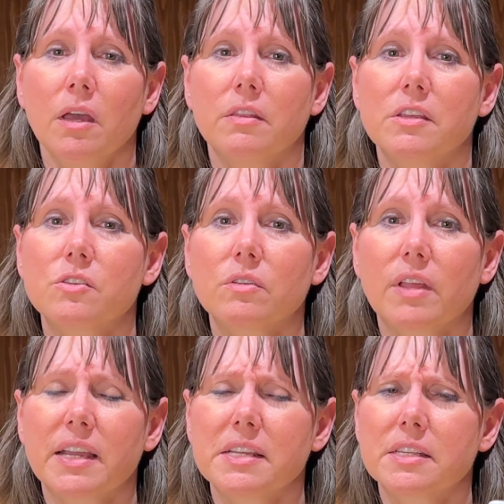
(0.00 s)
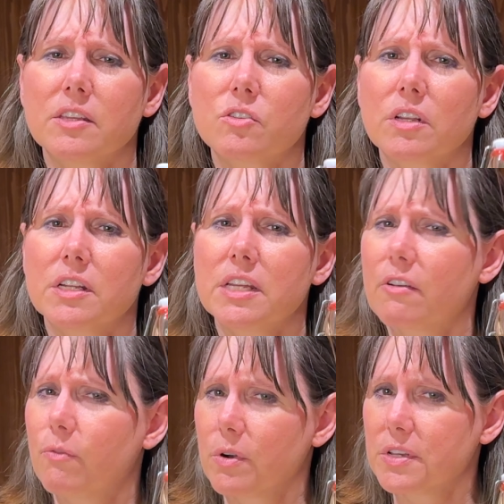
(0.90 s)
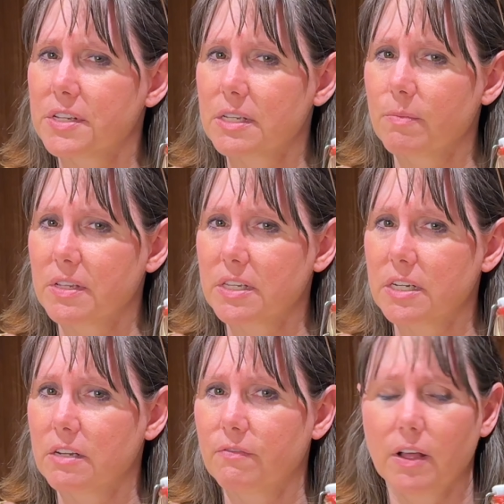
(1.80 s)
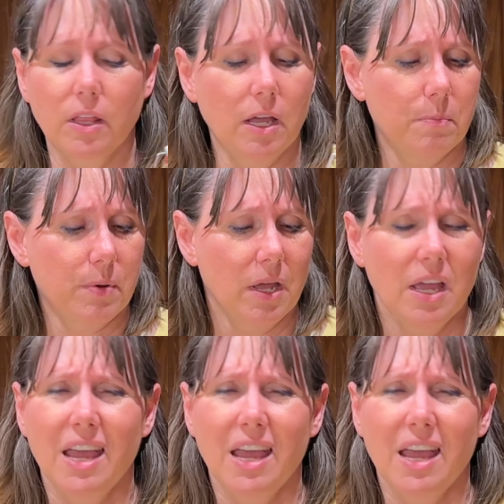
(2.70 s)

These are, like I said, these are going to take 4 to 6 months to develop.